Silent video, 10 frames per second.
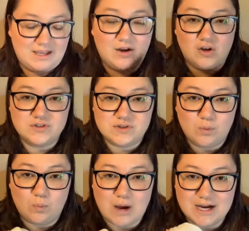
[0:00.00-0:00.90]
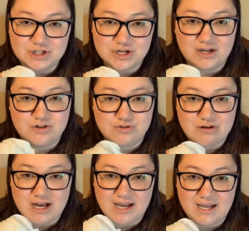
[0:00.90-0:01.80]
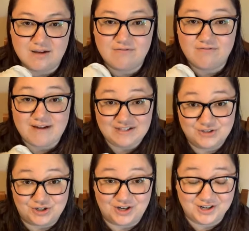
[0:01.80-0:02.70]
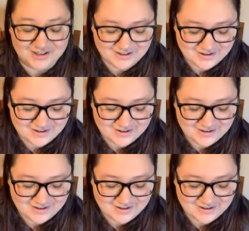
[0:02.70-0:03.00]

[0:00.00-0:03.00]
And they also wash and dry faster,